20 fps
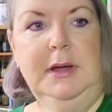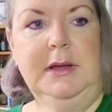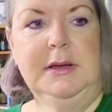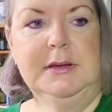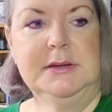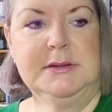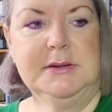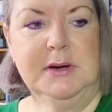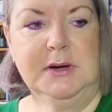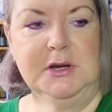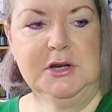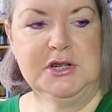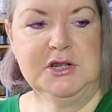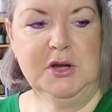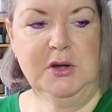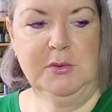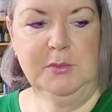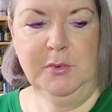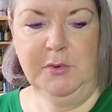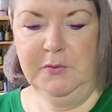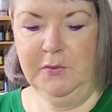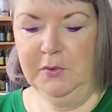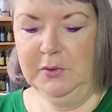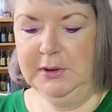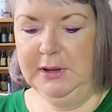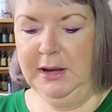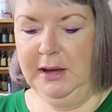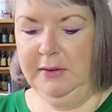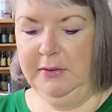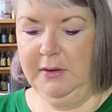So I can show them off all
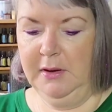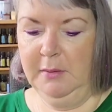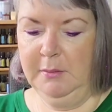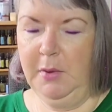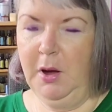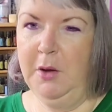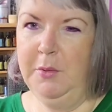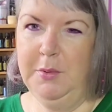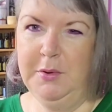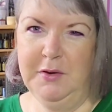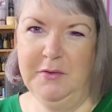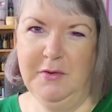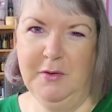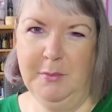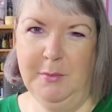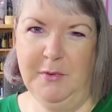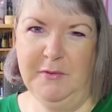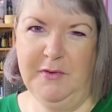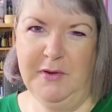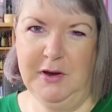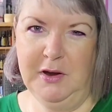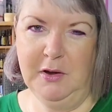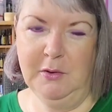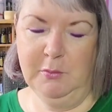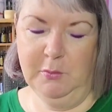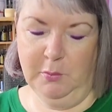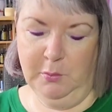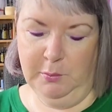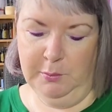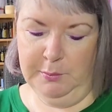together. I'm hoping to film a video
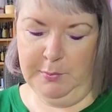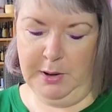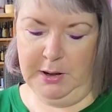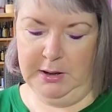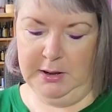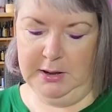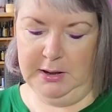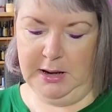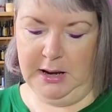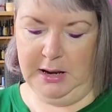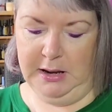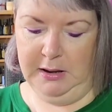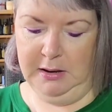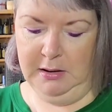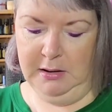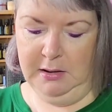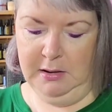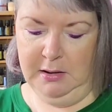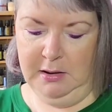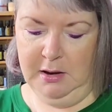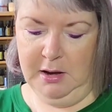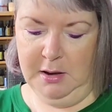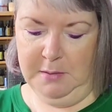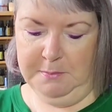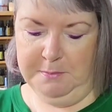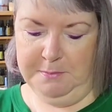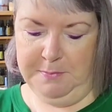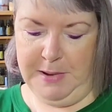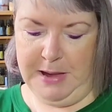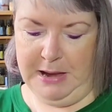on Monday
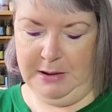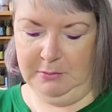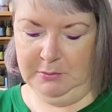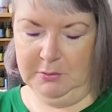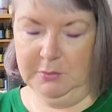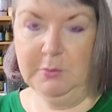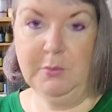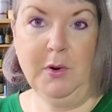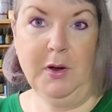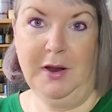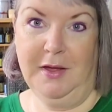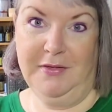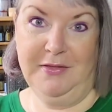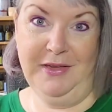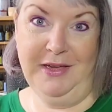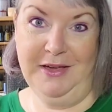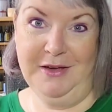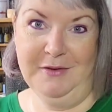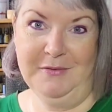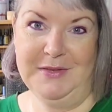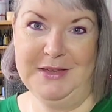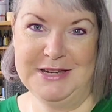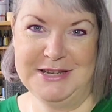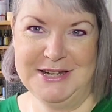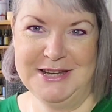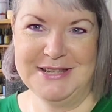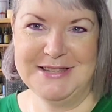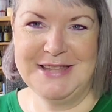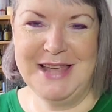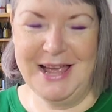about what I think of this
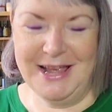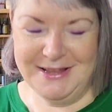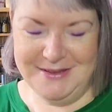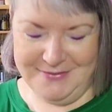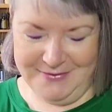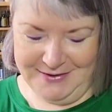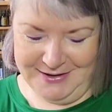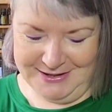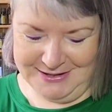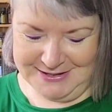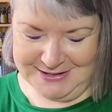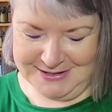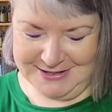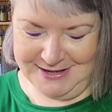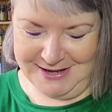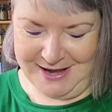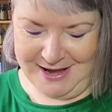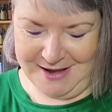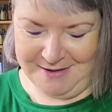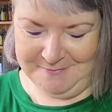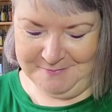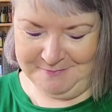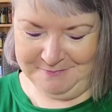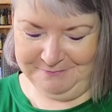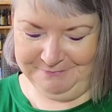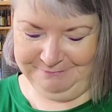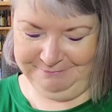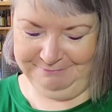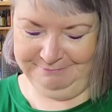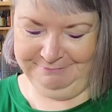year's advents and
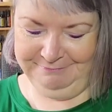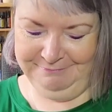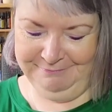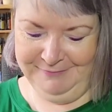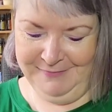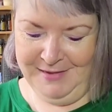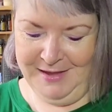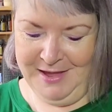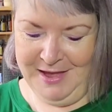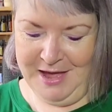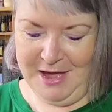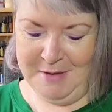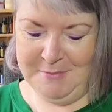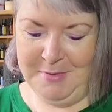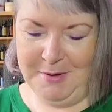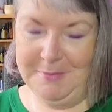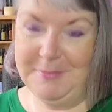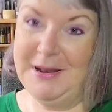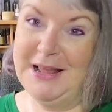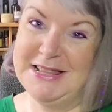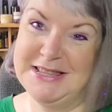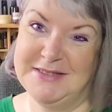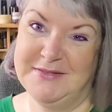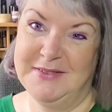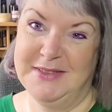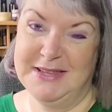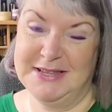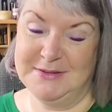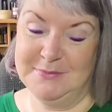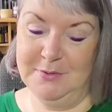my plans for
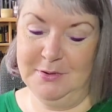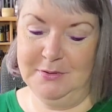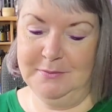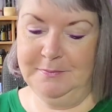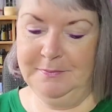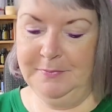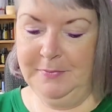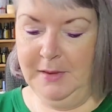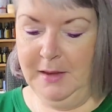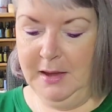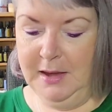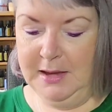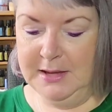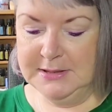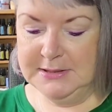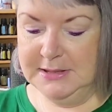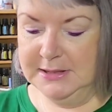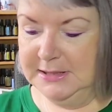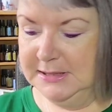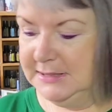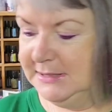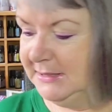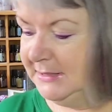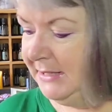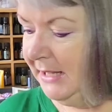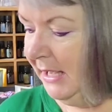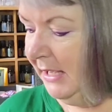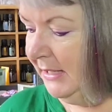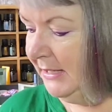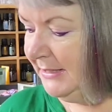this one. So this is
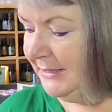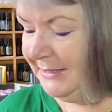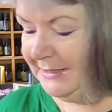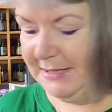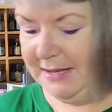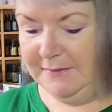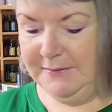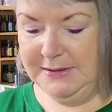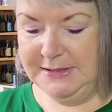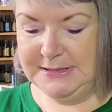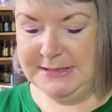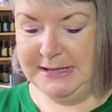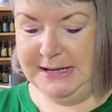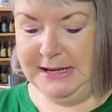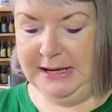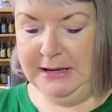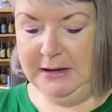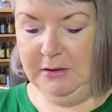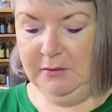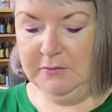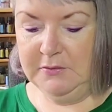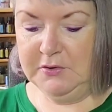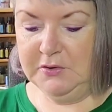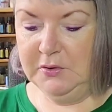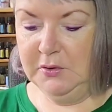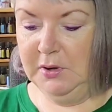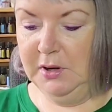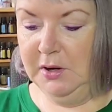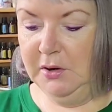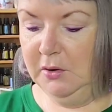day 17 of
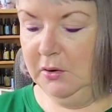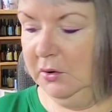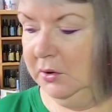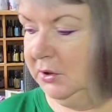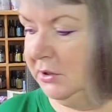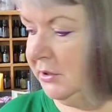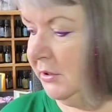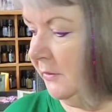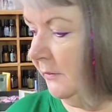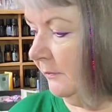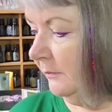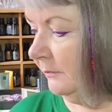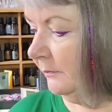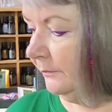Truly Hooked.